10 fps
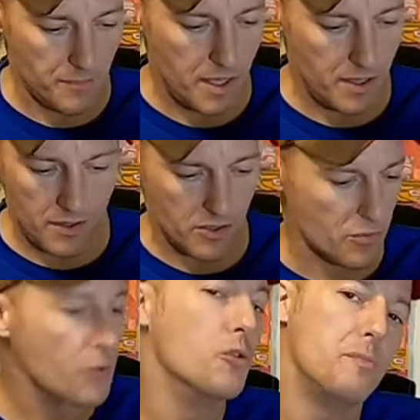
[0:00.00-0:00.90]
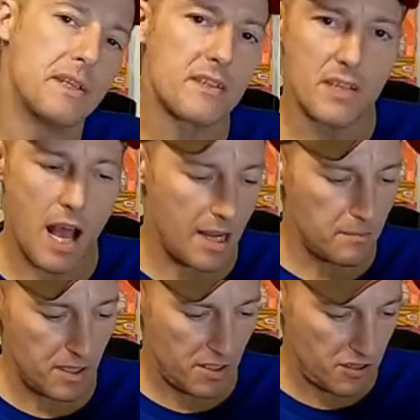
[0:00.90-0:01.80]
There's room inside
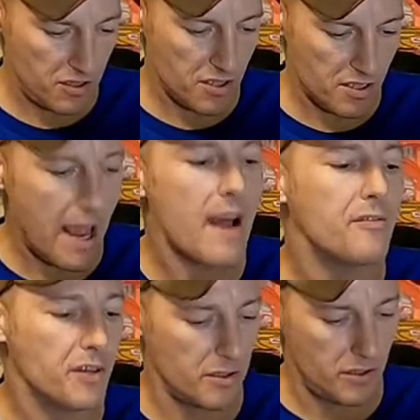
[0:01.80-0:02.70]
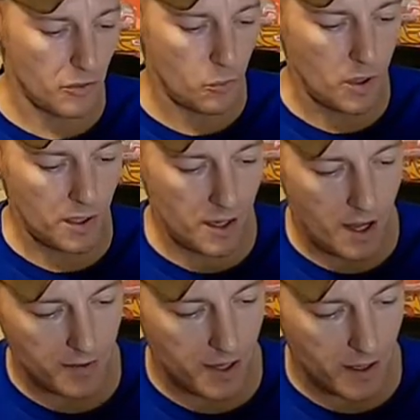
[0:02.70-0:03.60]
because you just have your wood
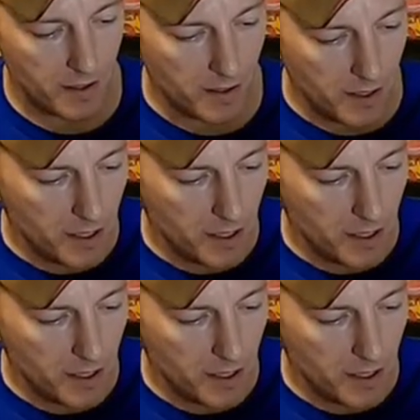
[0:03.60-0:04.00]
on there.